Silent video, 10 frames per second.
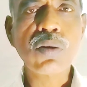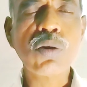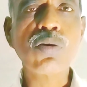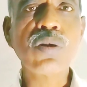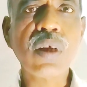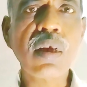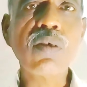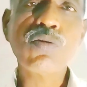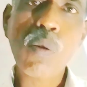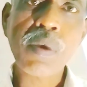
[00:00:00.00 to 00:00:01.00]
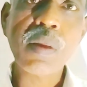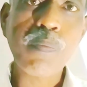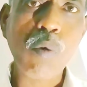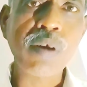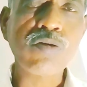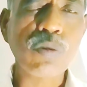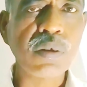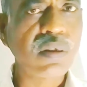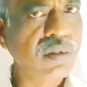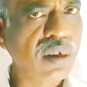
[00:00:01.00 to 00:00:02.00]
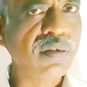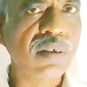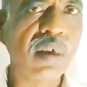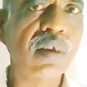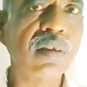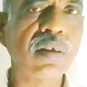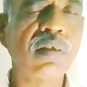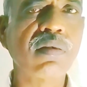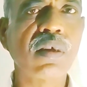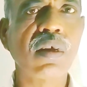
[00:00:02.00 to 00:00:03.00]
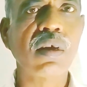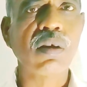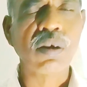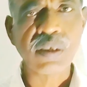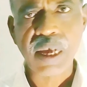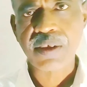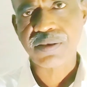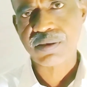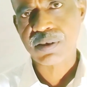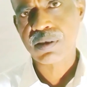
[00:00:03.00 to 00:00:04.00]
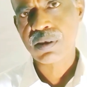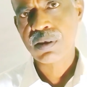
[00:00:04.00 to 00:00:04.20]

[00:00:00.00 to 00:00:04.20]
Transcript: so there are so many points to be discussed here in this context.